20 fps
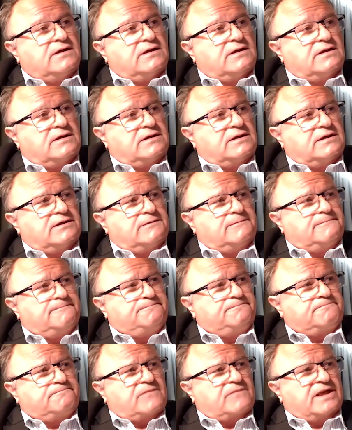
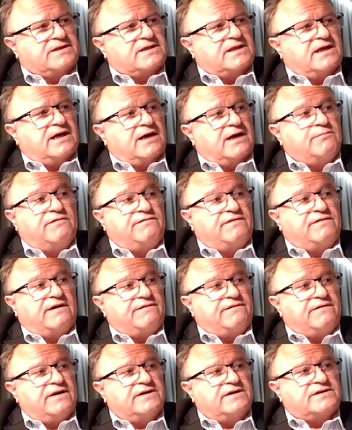It's the hub of
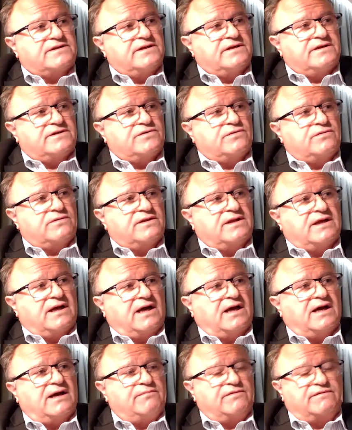the
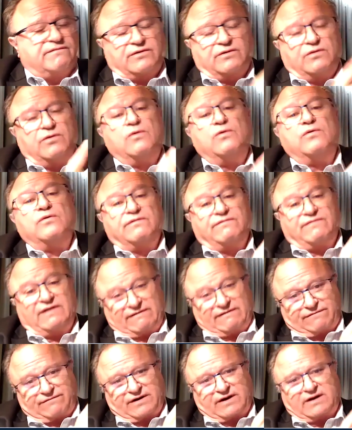hub of the Horn of
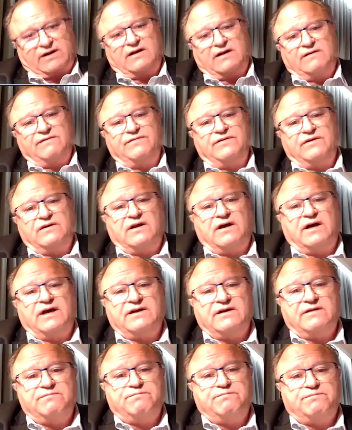Africa, if you
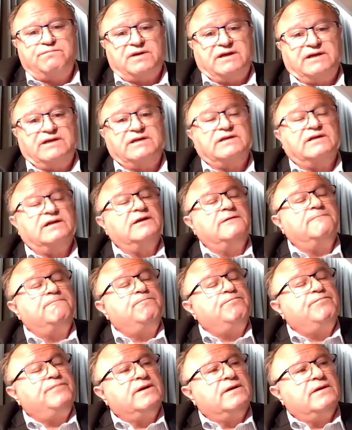like, politically,
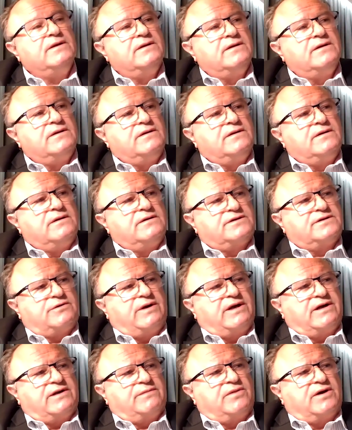
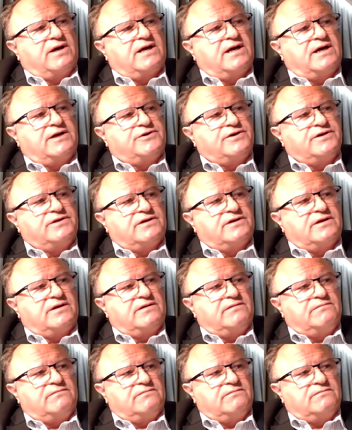surrounded by countries that
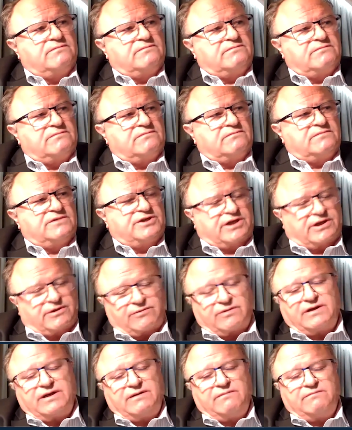are
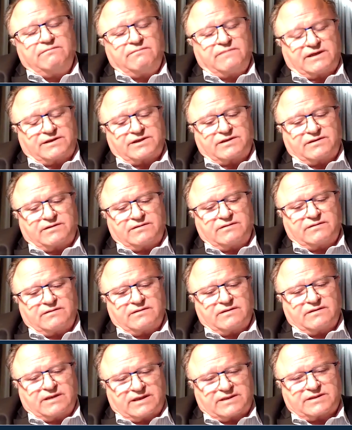generally much
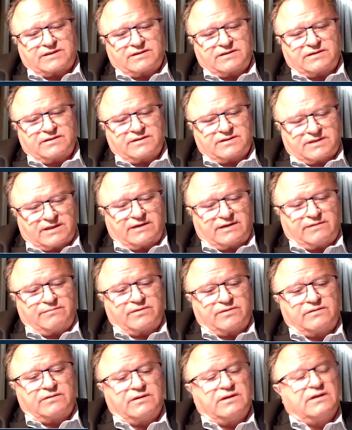less
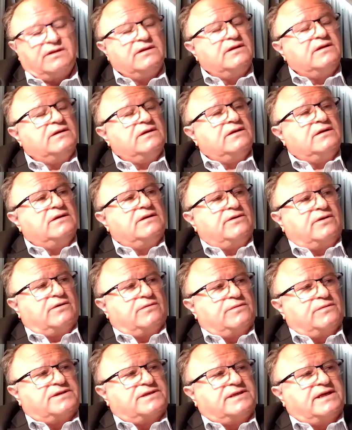stable,
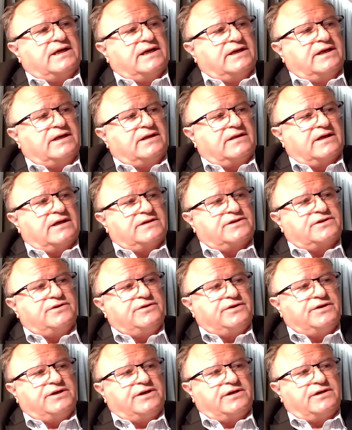notwithstanding that
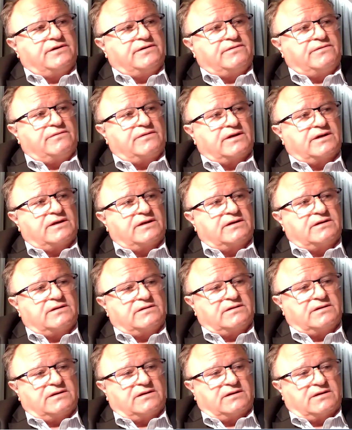2-year
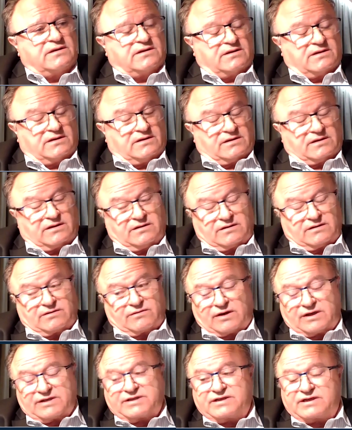
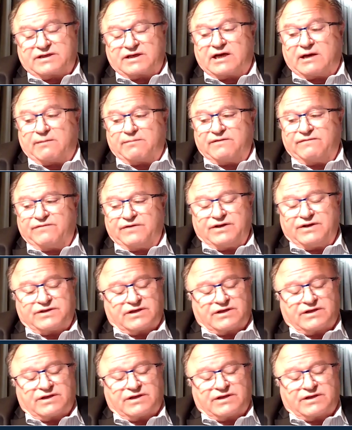crisis a couple of years